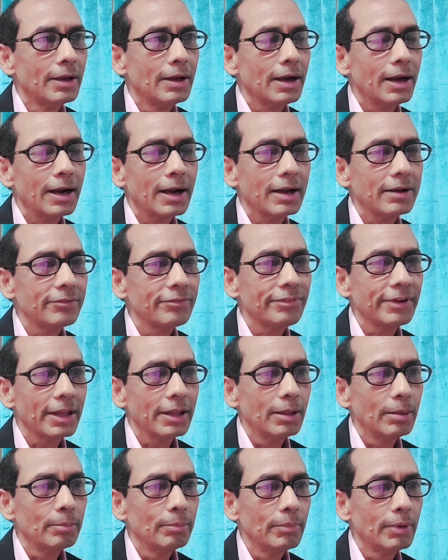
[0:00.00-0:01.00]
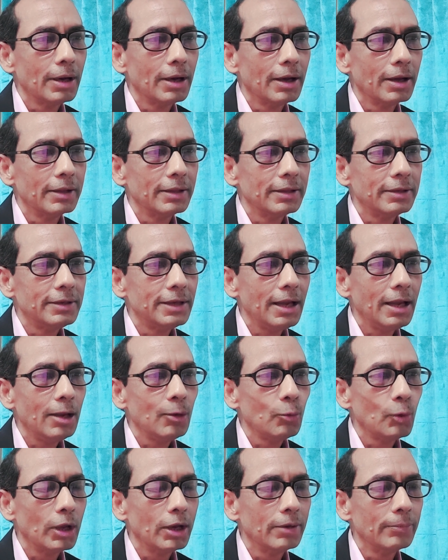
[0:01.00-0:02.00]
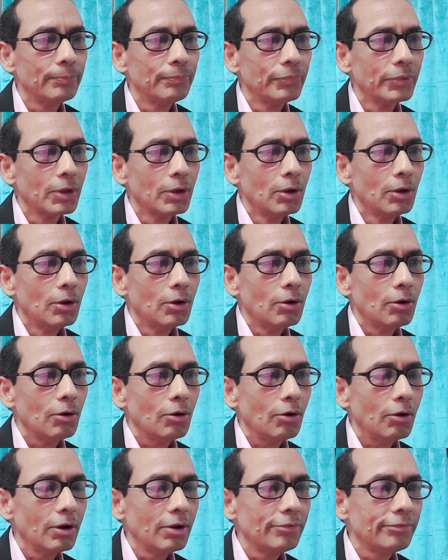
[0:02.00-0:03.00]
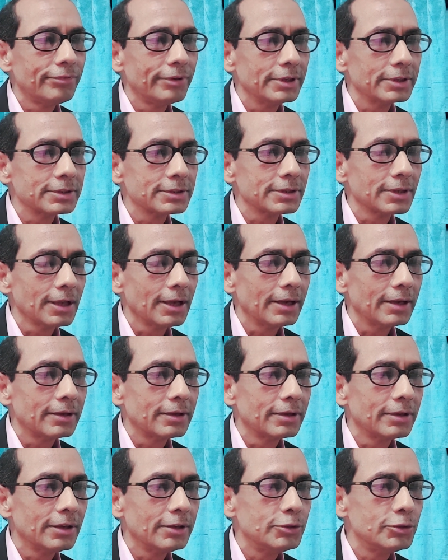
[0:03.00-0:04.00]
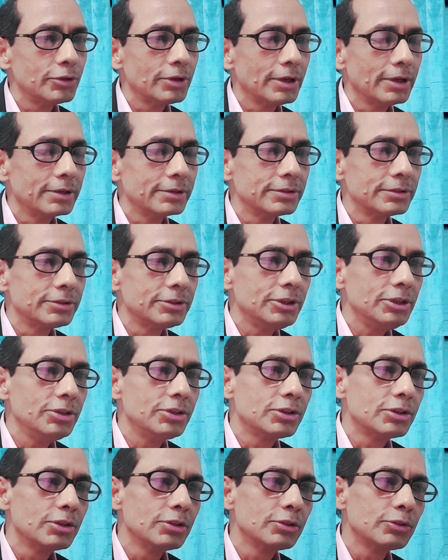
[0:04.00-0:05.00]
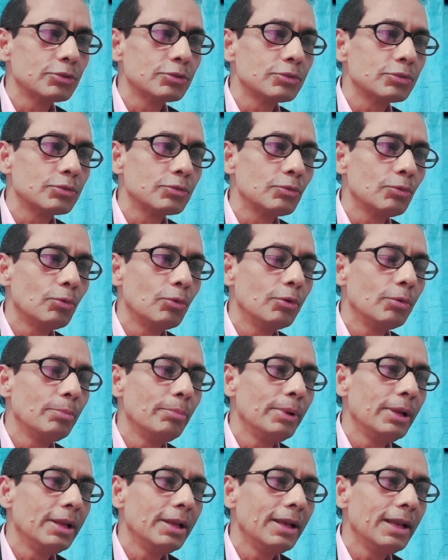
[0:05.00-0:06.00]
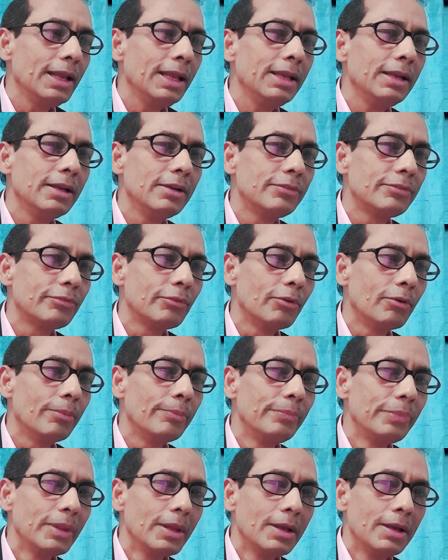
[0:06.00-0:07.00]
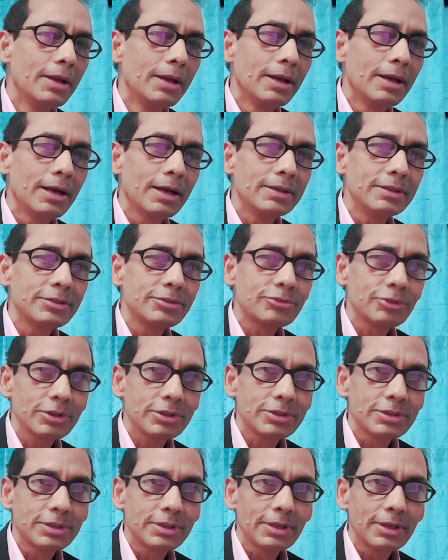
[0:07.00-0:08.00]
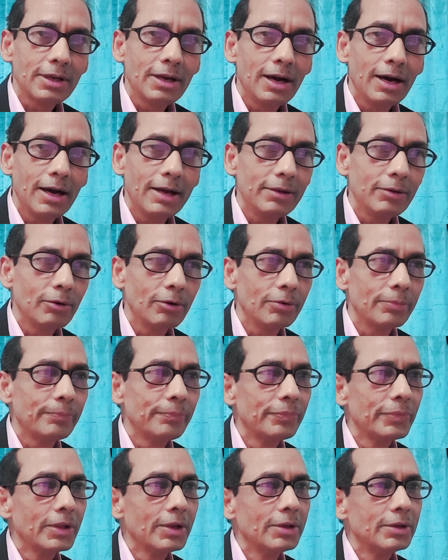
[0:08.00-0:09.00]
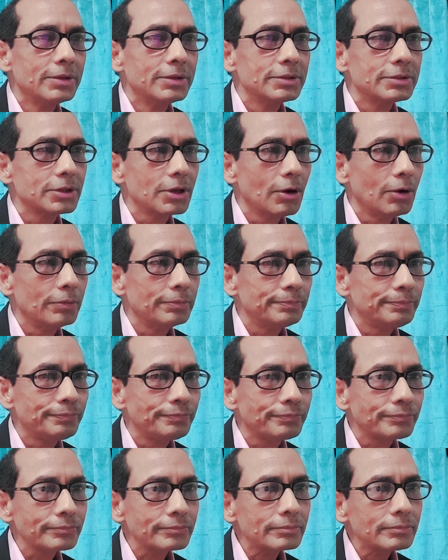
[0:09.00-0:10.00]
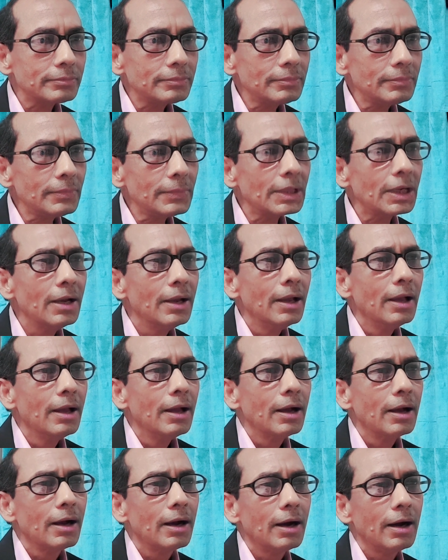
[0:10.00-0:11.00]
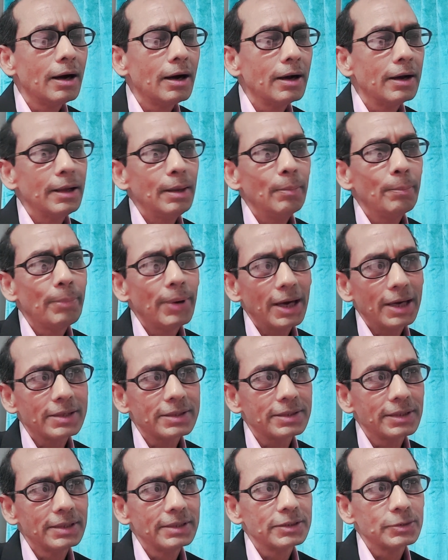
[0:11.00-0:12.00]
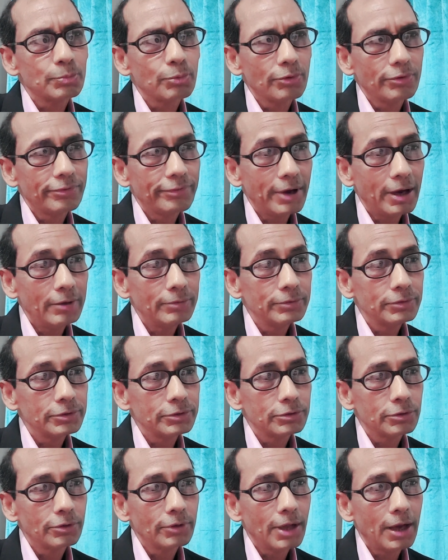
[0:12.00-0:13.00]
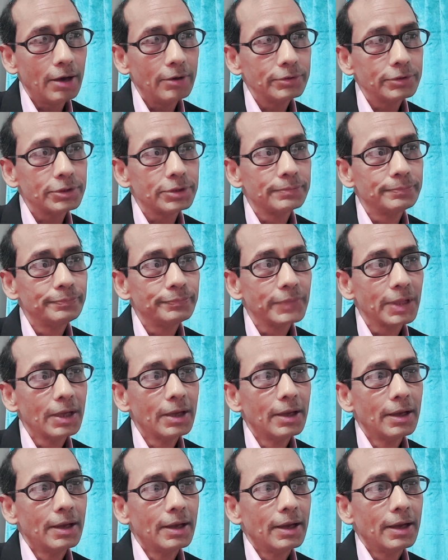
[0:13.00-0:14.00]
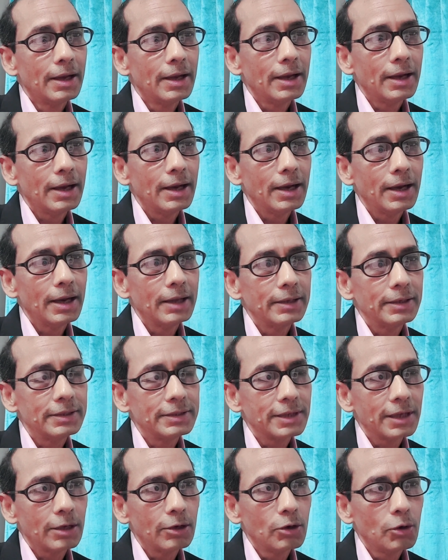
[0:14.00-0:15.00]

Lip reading: I can't fathom the day when all of us, like educators and teachers, won't be needed for as a trusty guide. Or so impact is profound, no doubt, and it can